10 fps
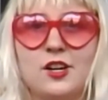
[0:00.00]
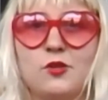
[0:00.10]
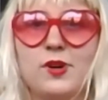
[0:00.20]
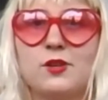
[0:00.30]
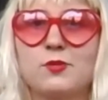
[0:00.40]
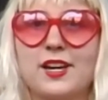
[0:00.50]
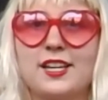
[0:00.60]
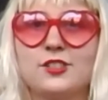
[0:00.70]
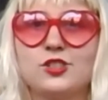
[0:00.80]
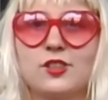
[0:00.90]
We
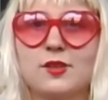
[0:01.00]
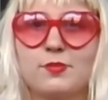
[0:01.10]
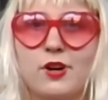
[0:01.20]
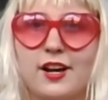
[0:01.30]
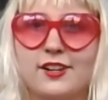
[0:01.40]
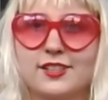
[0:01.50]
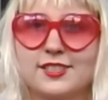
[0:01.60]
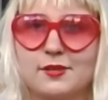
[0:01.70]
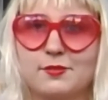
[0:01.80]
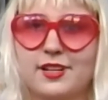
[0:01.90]
arrange the
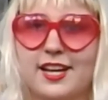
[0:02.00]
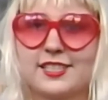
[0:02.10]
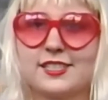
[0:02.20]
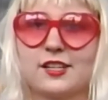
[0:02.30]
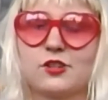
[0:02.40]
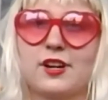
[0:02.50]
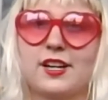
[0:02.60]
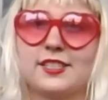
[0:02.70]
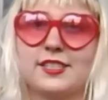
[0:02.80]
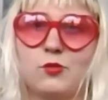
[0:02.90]
products in plastic
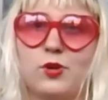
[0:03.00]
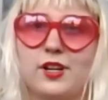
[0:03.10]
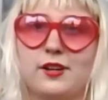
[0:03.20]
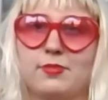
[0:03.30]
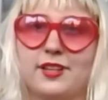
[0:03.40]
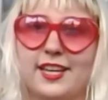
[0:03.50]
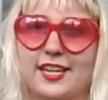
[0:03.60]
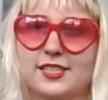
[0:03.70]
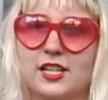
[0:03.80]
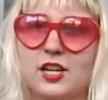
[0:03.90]
crates on wooden
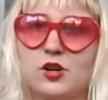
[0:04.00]
planks,